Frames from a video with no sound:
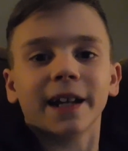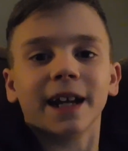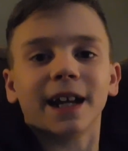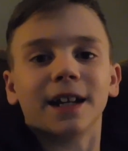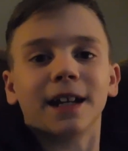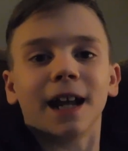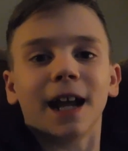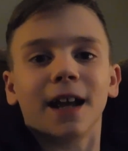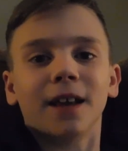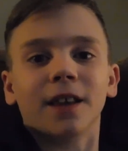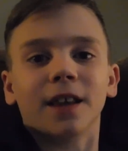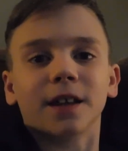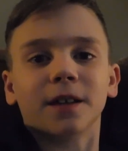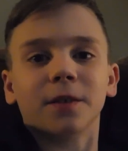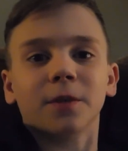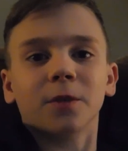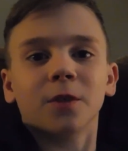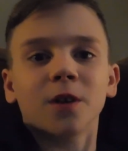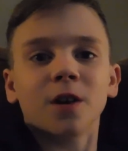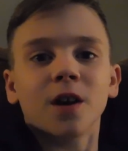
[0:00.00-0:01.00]
And
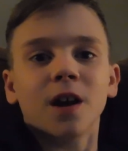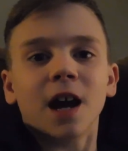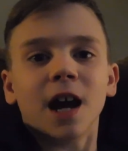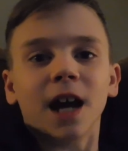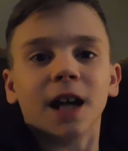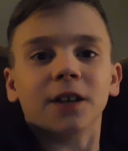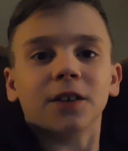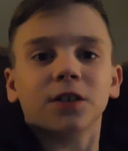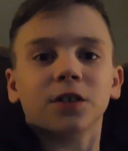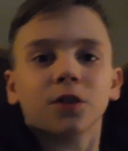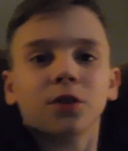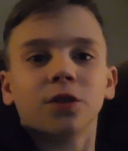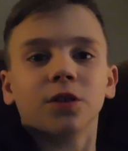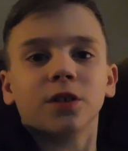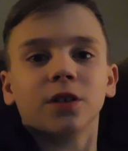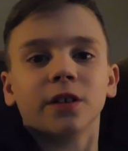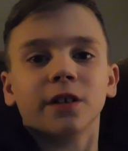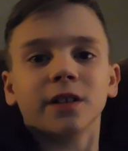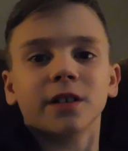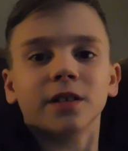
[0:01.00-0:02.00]
like, as
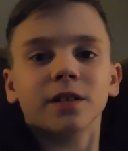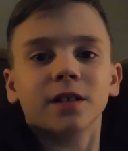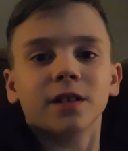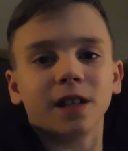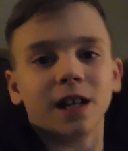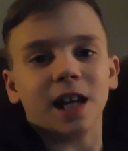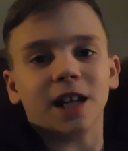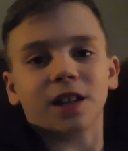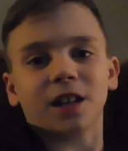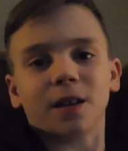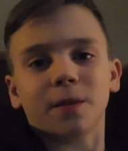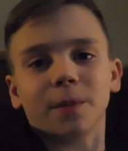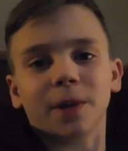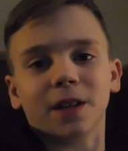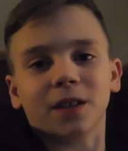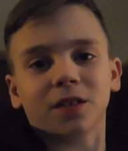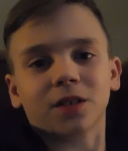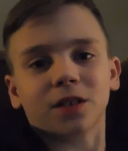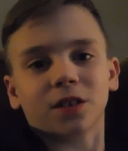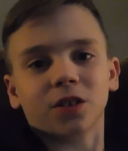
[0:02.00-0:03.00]
soon as I
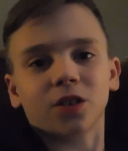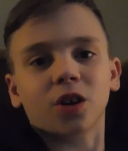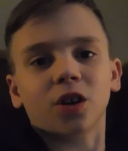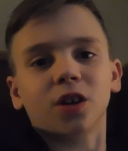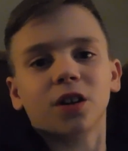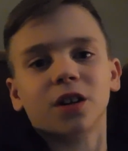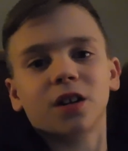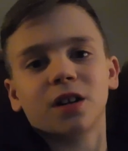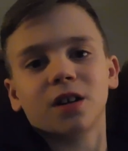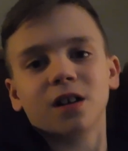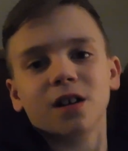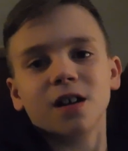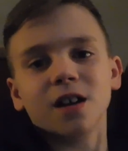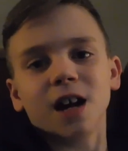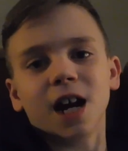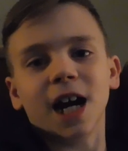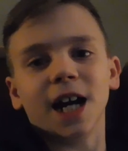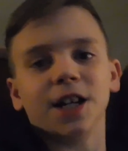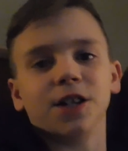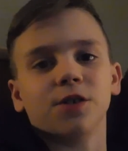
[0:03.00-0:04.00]
basically started,
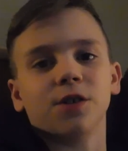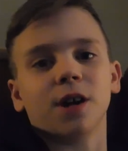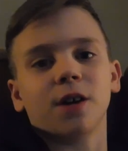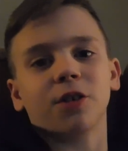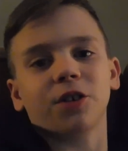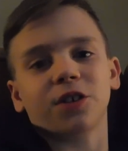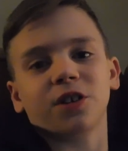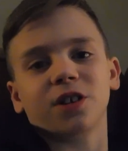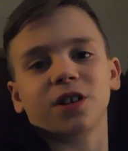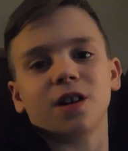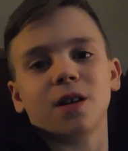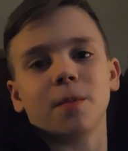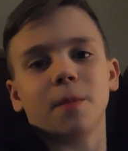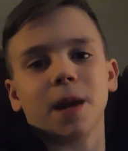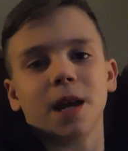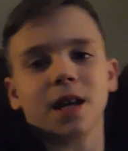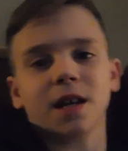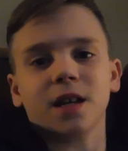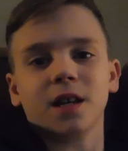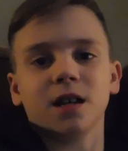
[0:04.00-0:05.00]
I knew I wasn't gonna
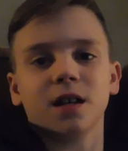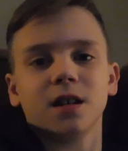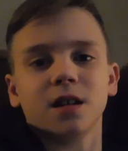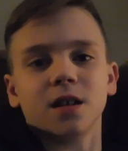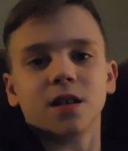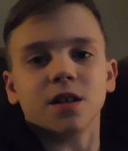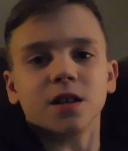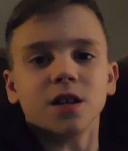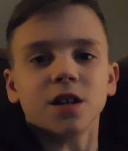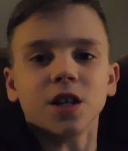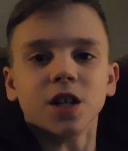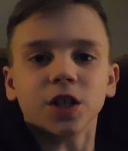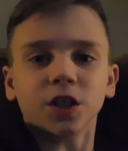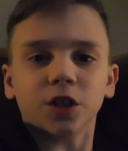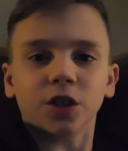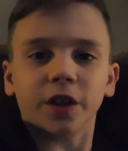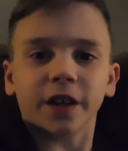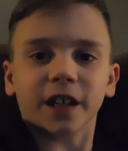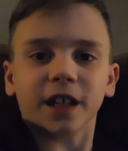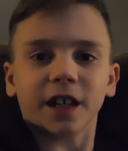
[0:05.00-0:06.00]
make it.
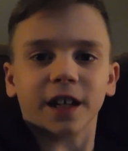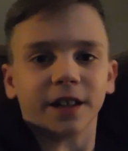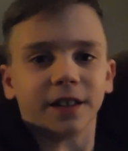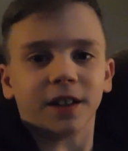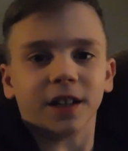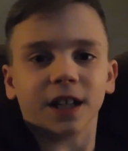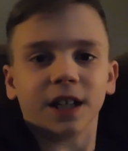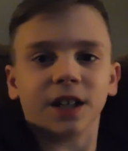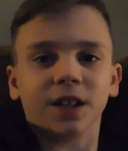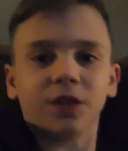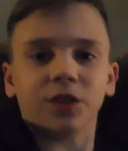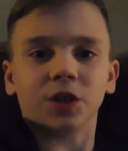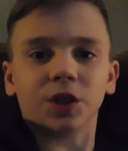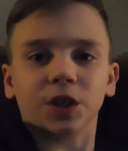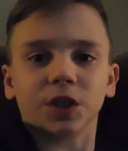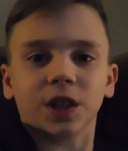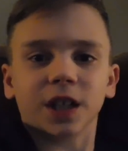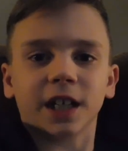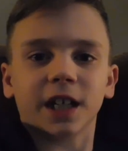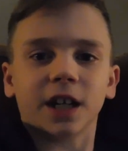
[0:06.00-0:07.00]
So like, it didn't
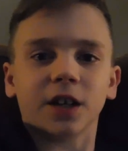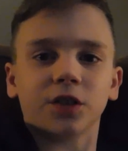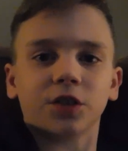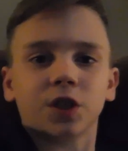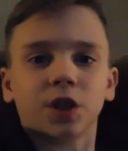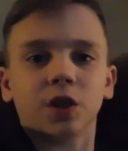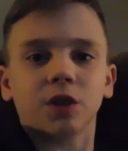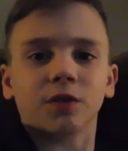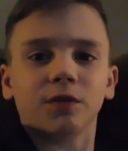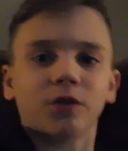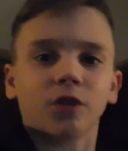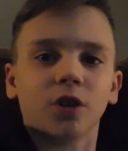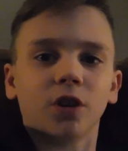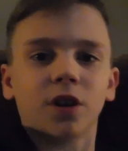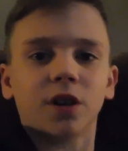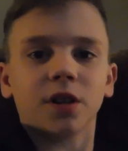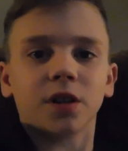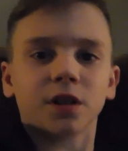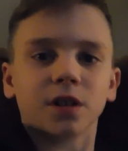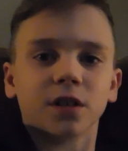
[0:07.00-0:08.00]
look like I was going
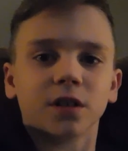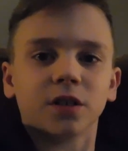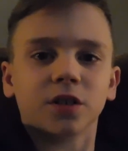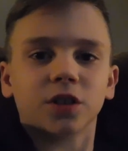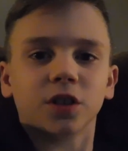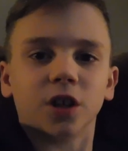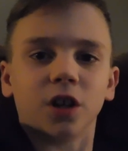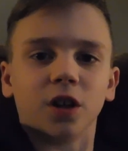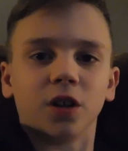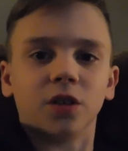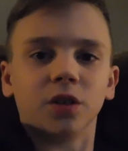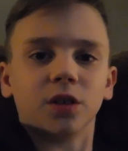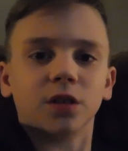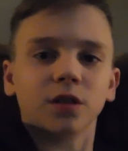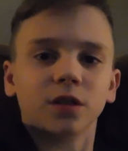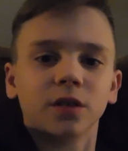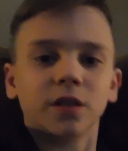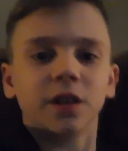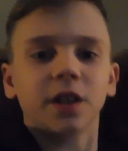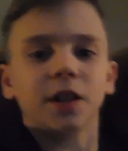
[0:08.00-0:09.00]
for it. So
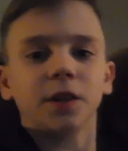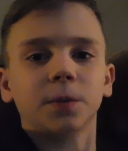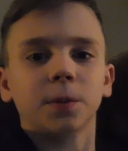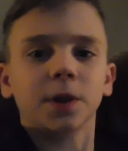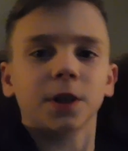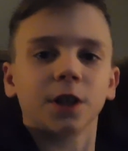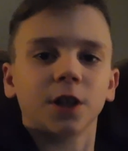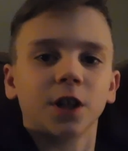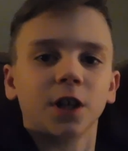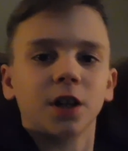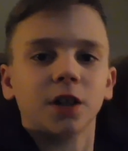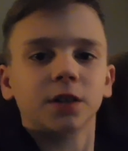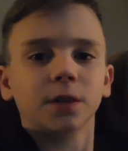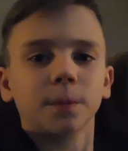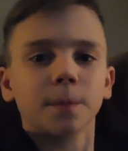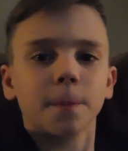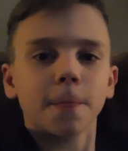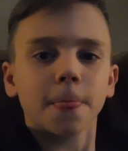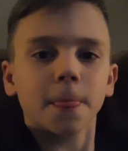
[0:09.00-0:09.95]
that's pretty good.